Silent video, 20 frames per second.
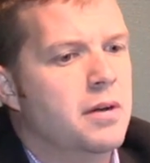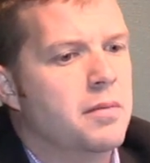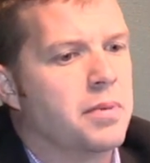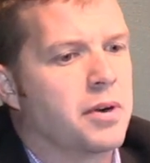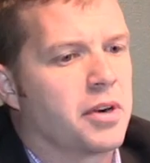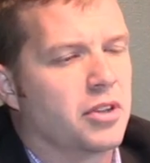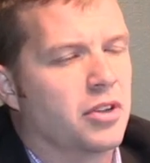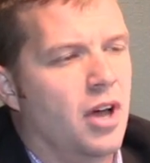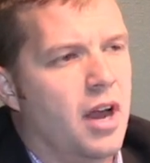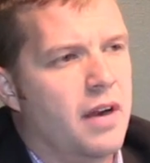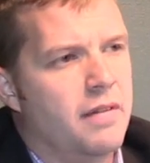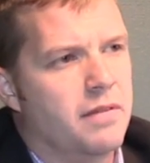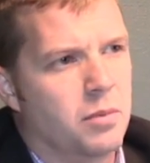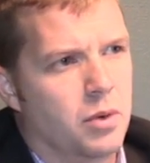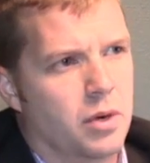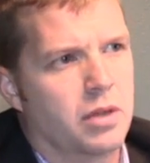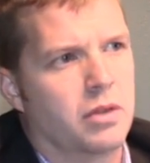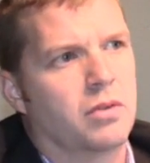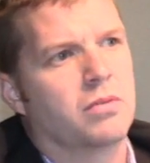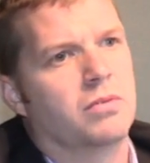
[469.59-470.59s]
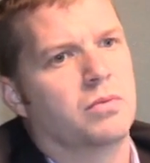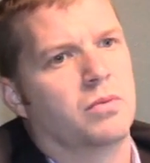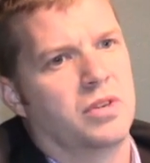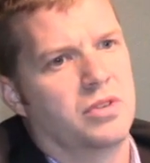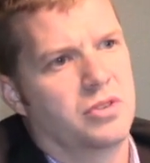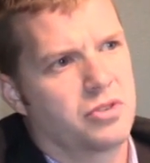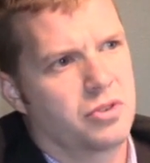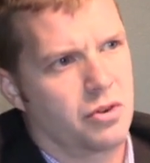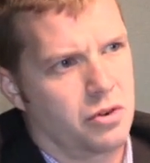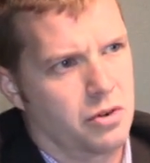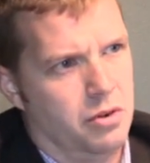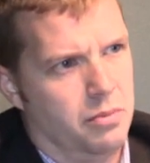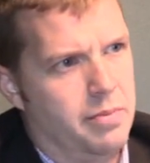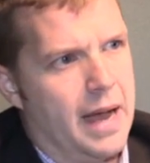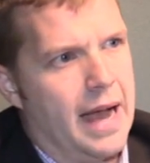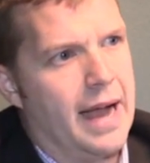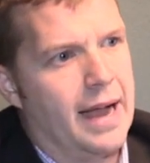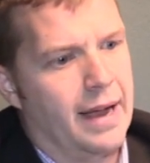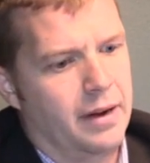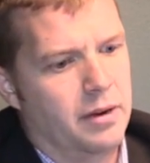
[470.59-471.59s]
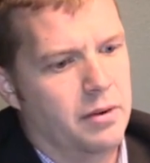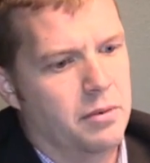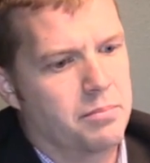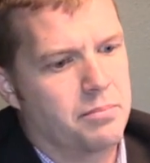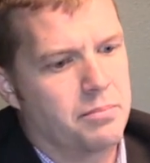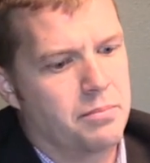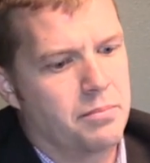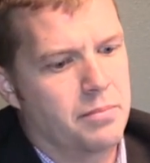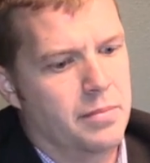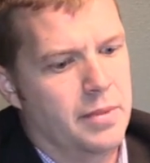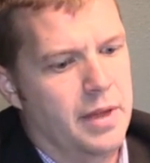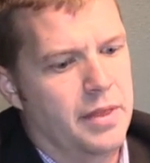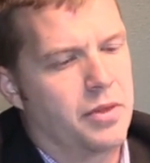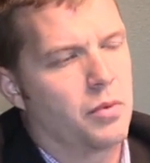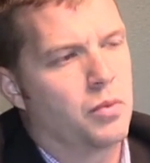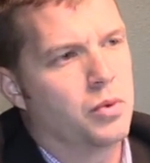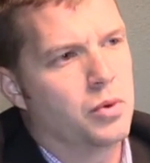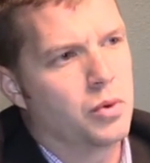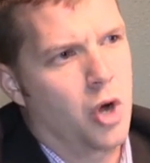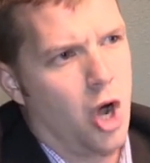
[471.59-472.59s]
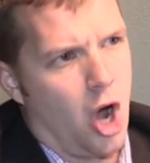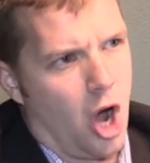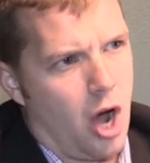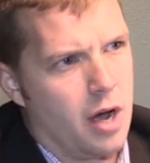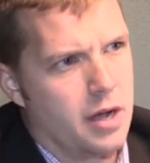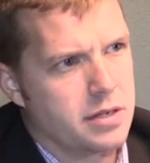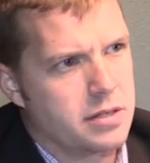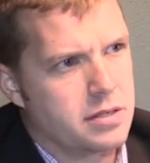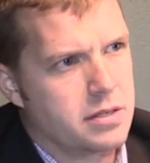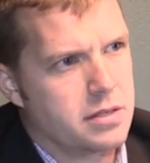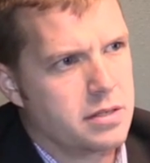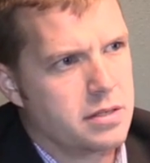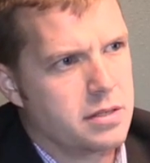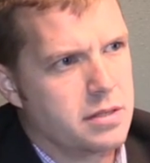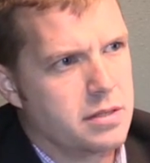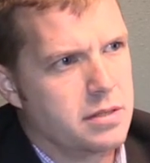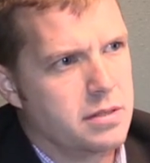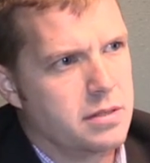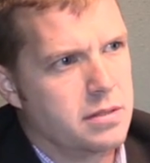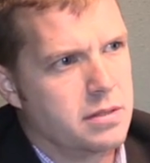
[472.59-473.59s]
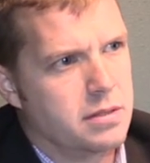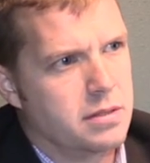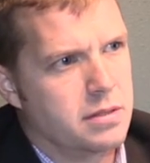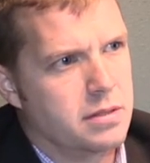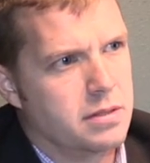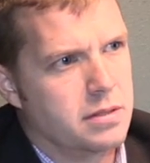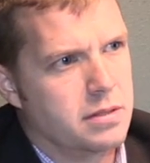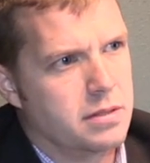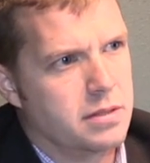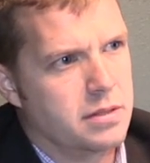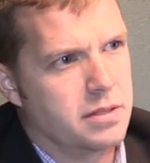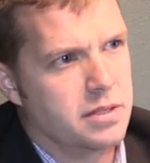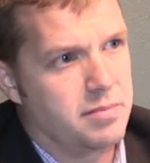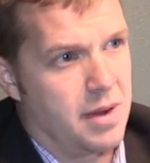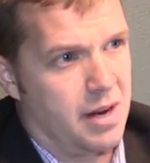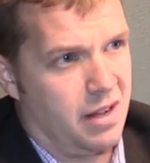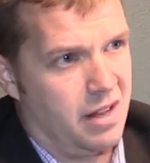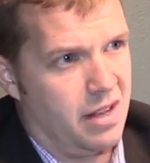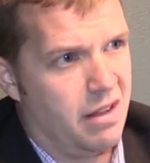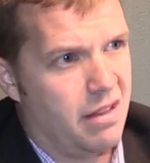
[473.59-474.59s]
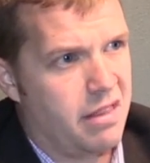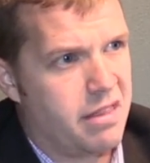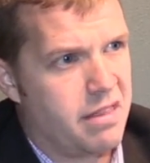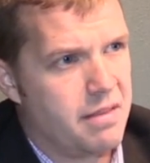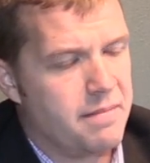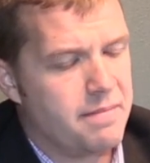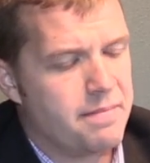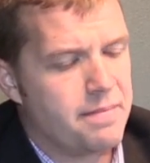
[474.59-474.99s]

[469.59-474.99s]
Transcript: but a lot of them, when you circle back at the root cause, is mental health.